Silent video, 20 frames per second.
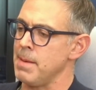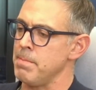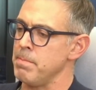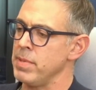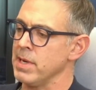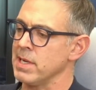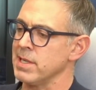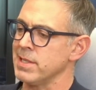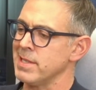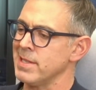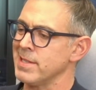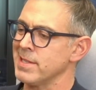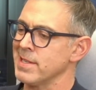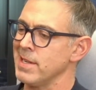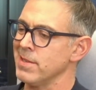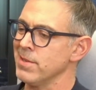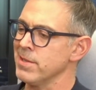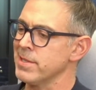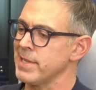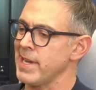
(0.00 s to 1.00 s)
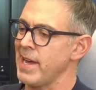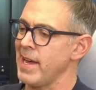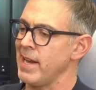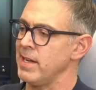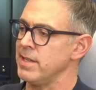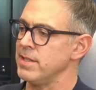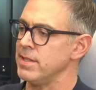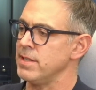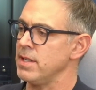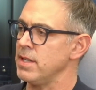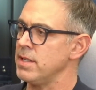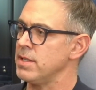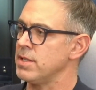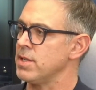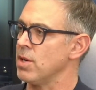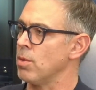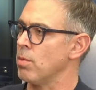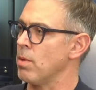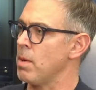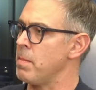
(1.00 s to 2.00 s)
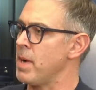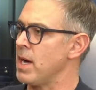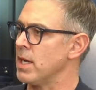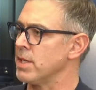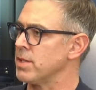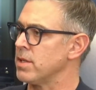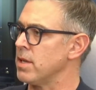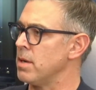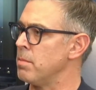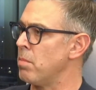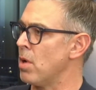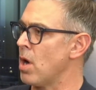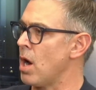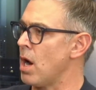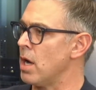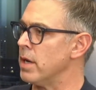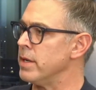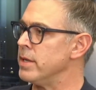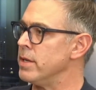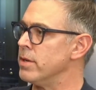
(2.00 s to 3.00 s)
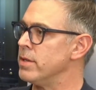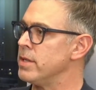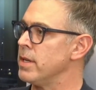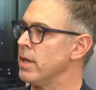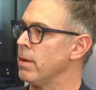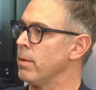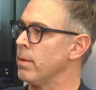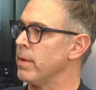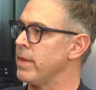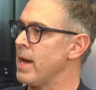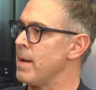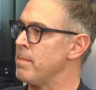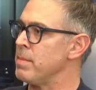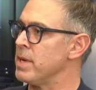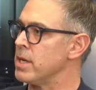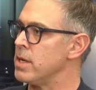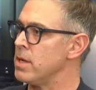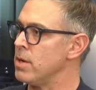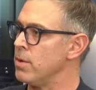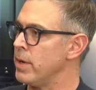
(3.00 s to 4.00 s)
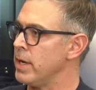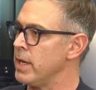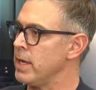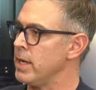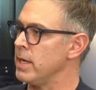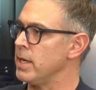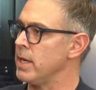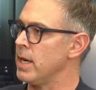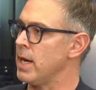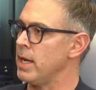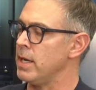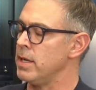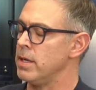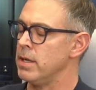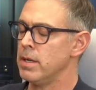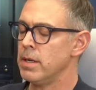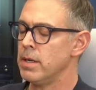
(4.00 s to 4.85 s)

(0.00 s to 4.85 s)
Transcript: because the skill set is so robust and broad, and you're dealing with ambiguity and